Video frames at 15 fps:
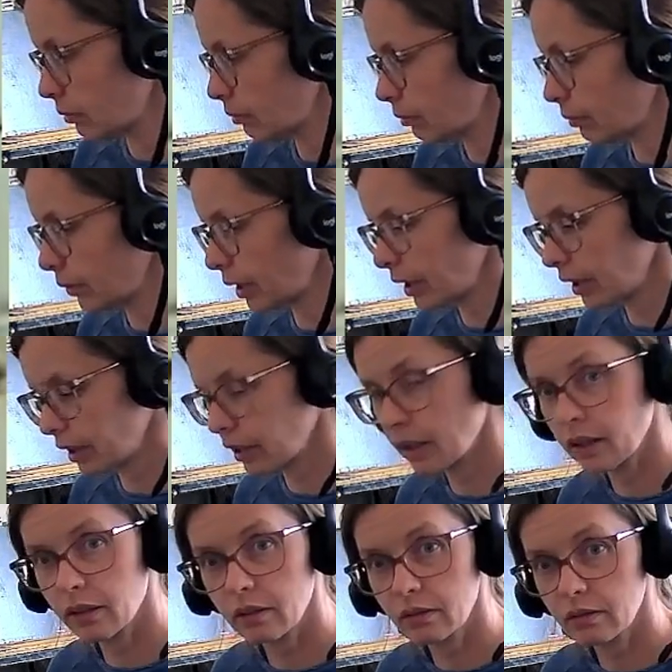
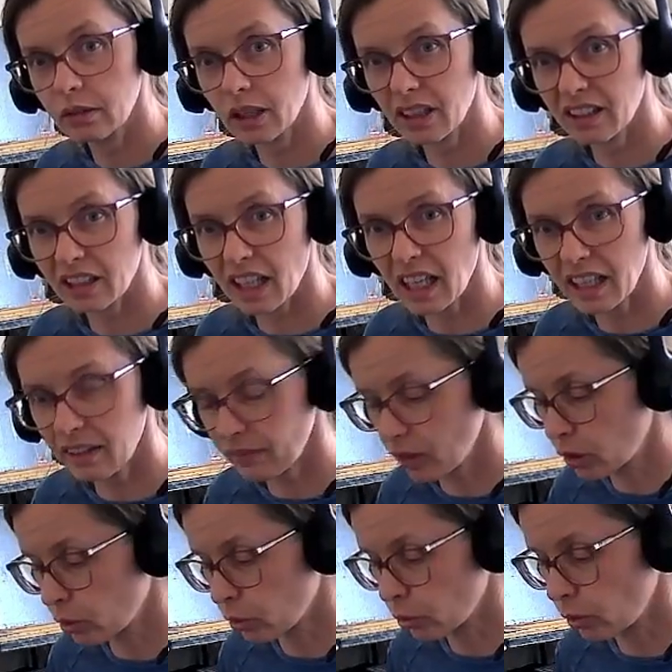Brown. It's kind of a
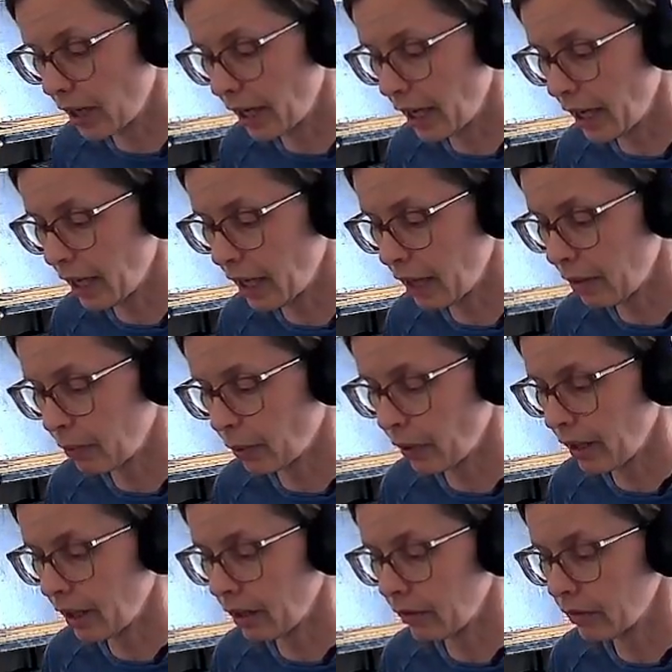gray
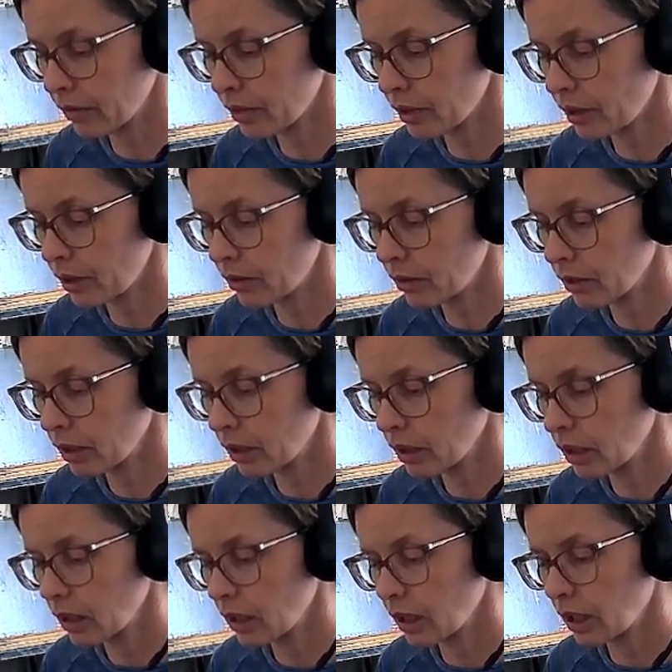brown, so
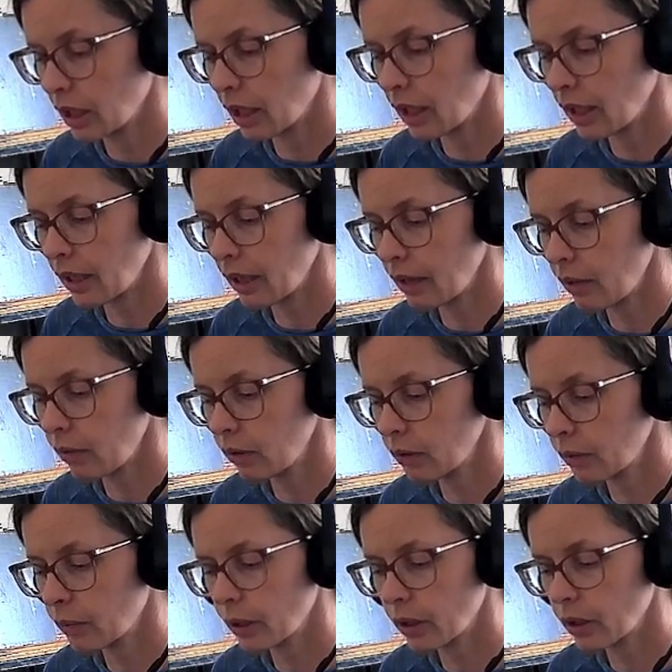I will
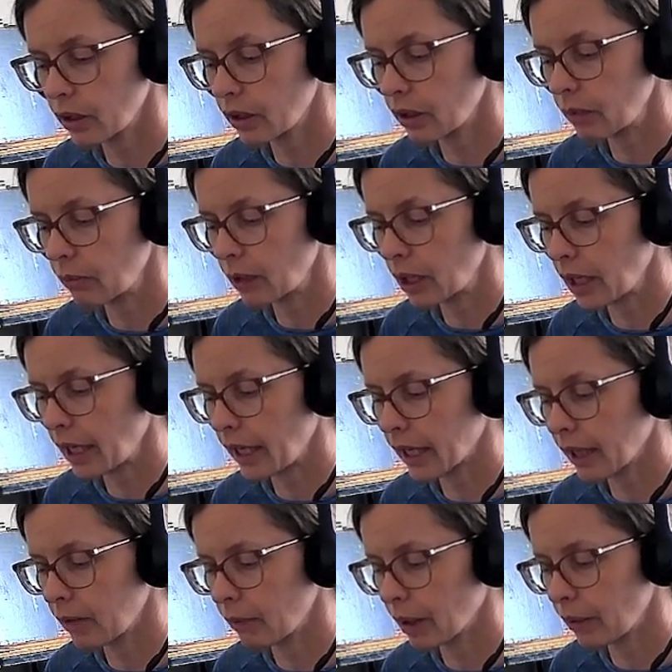put a little black
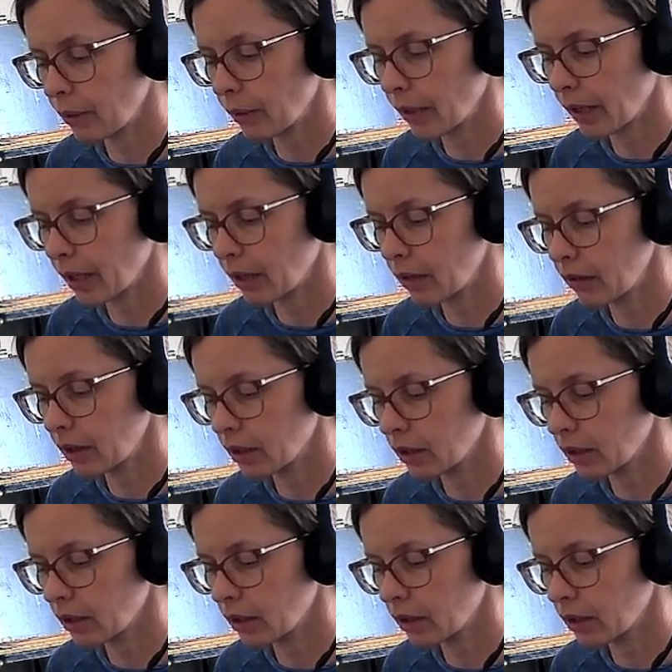in my brown